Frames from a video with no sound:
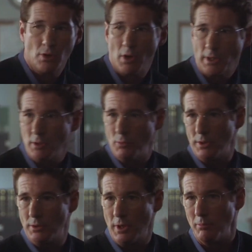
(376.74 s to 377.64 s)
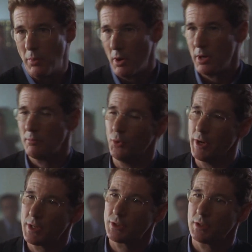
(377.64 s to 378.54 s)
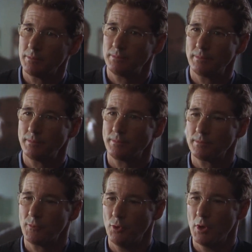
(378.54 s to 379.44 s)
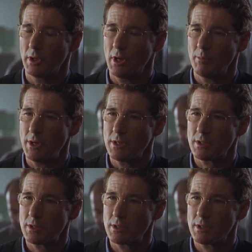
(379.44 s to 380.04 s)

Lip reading: When Edward fires one of his employees for being untrustworthy,